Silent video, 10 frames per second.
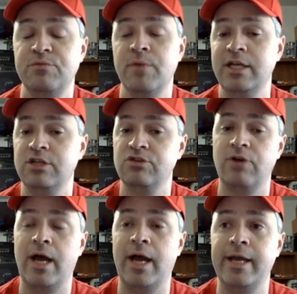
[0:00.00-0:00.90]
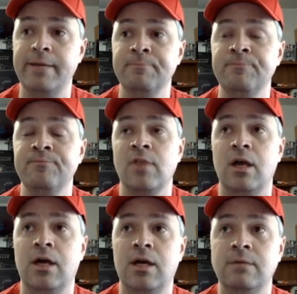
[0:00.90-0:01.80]
You might try
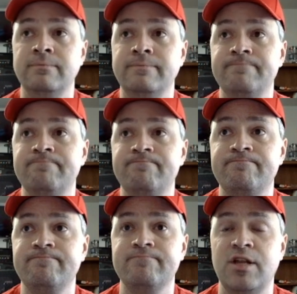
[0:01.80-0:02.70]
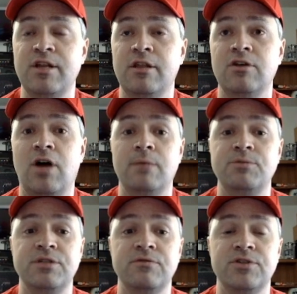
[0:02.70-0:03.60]
another
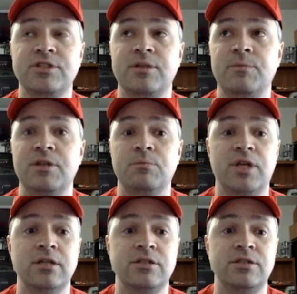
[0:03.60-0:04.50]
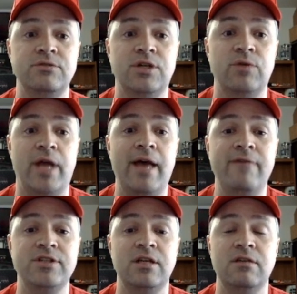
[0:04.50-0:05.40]
option for some of the players who don't have
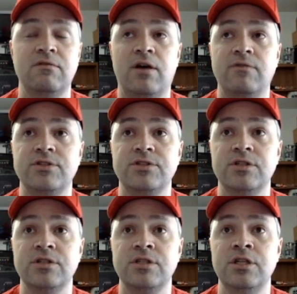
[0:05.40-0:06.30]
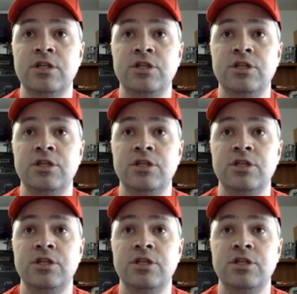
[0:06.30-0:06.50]
a ton of officers.